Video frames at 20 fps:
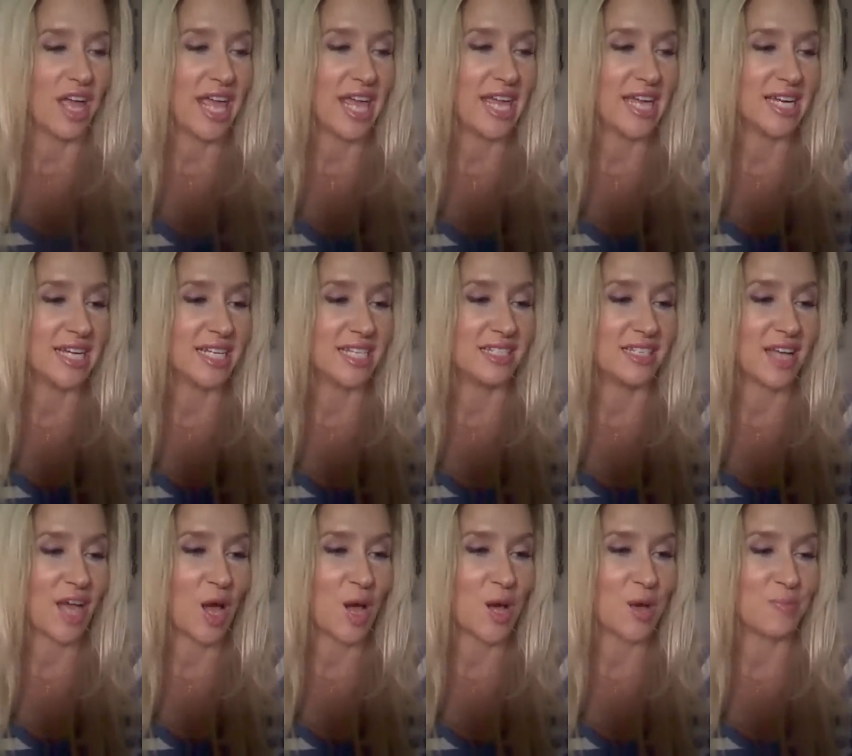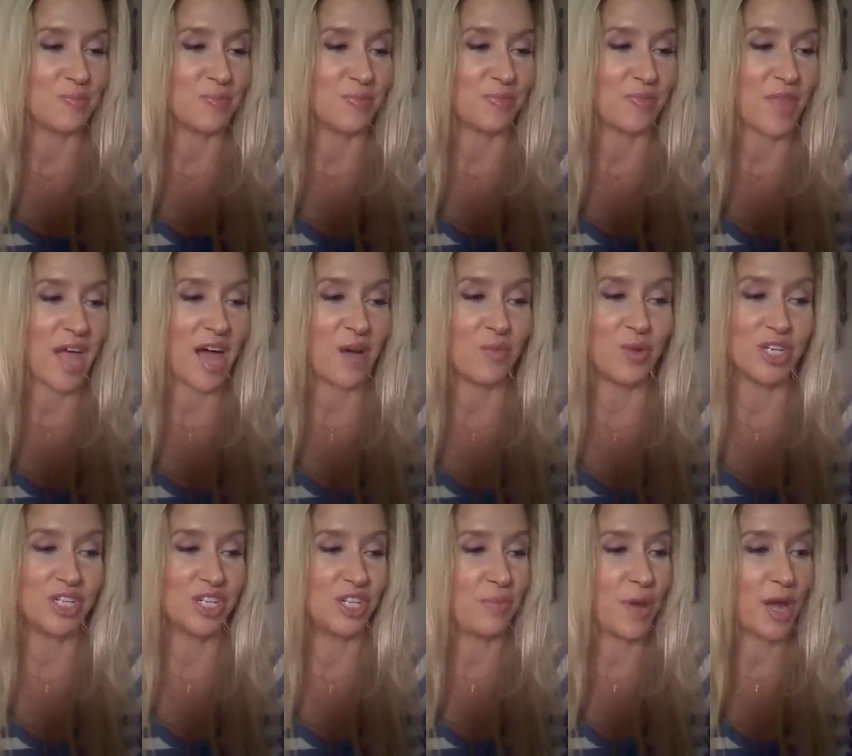And um, I
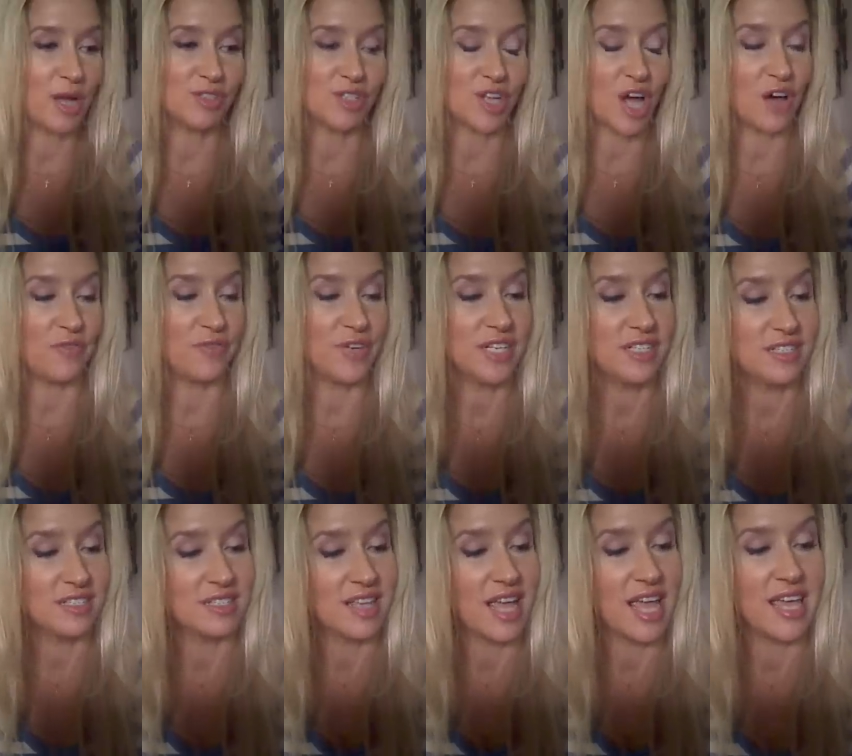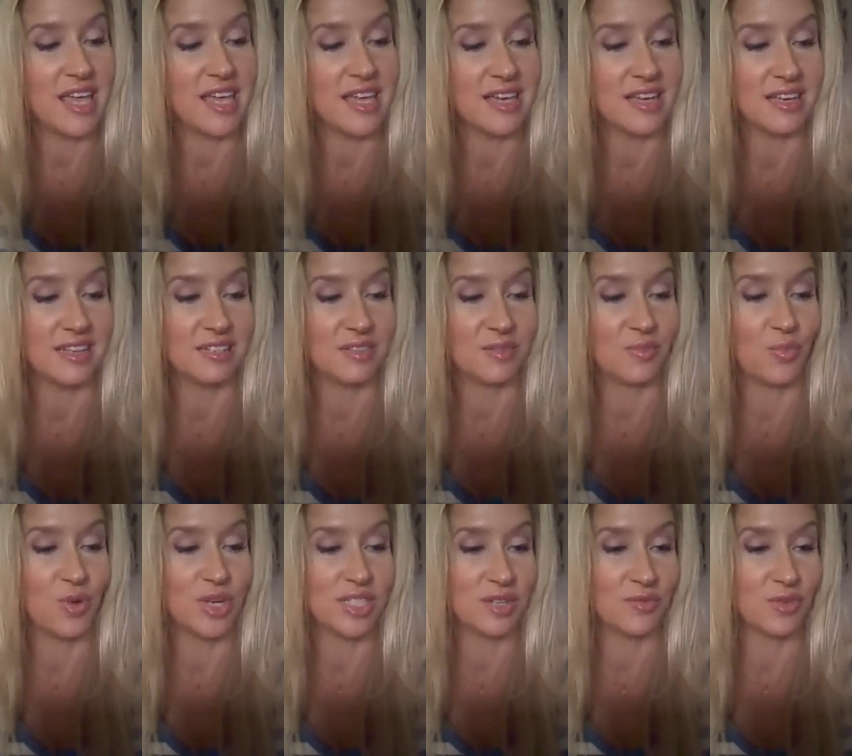went to the post office and
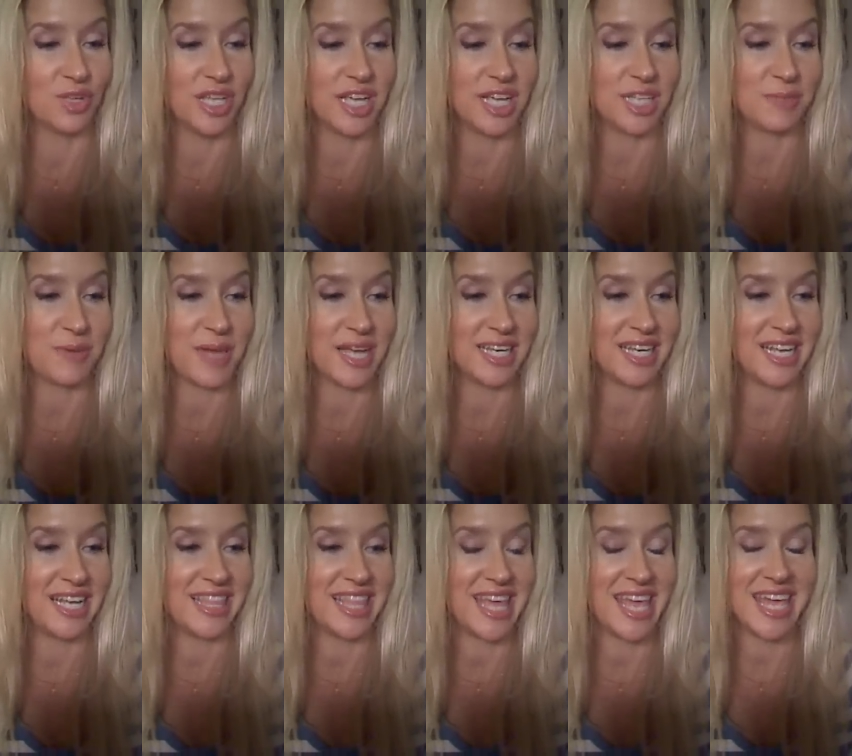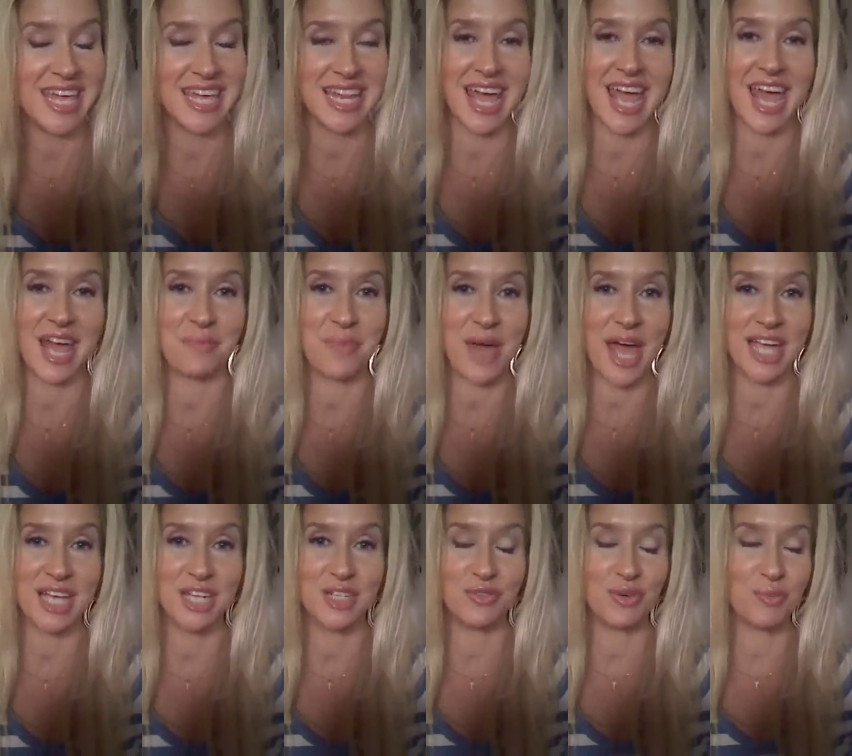wasn't really expecting anything, and I had a
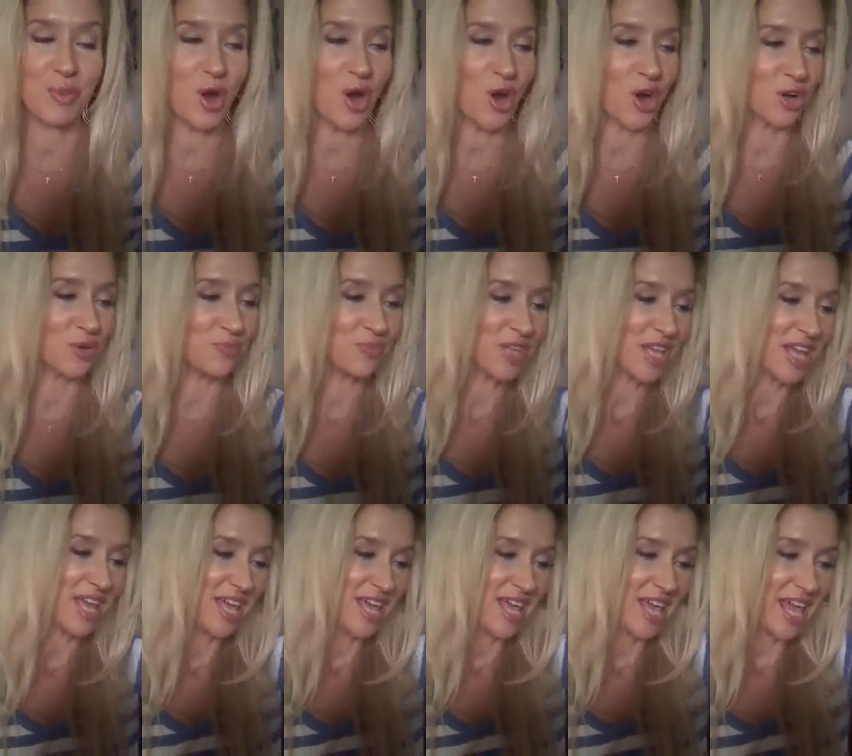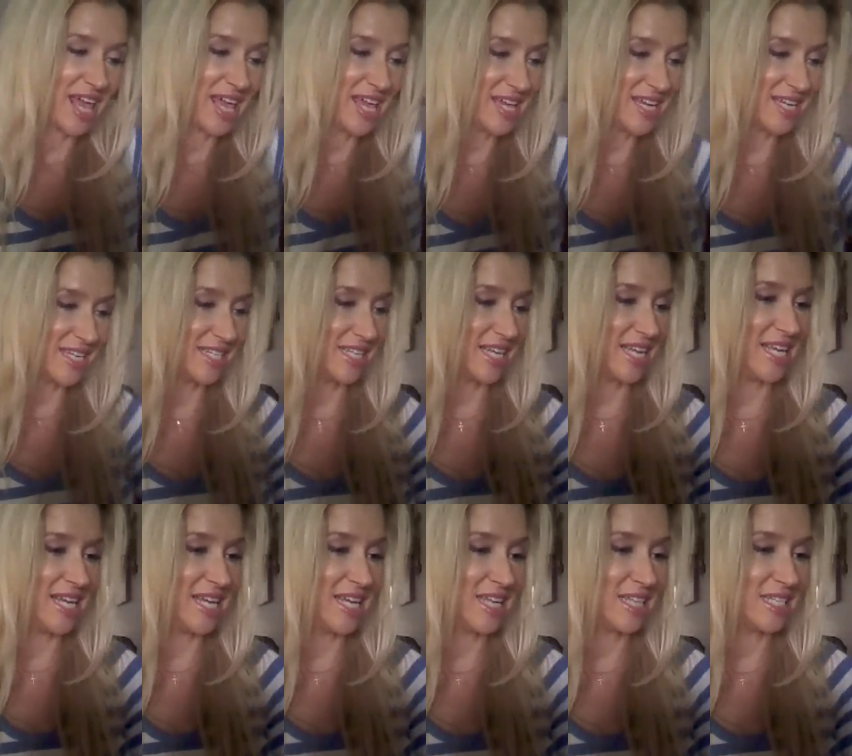package from her. And
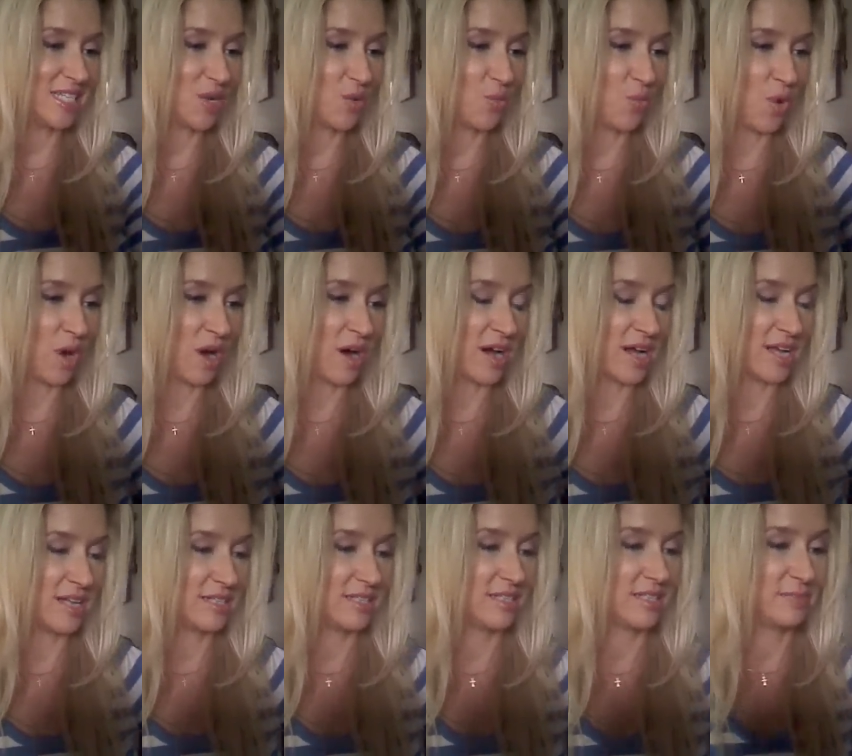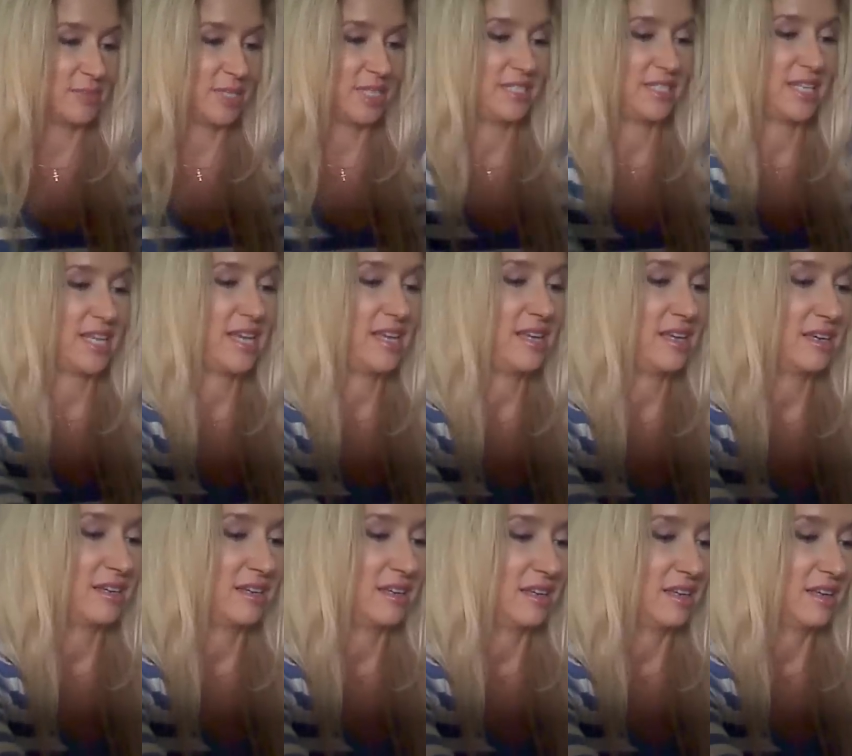it was, let me see,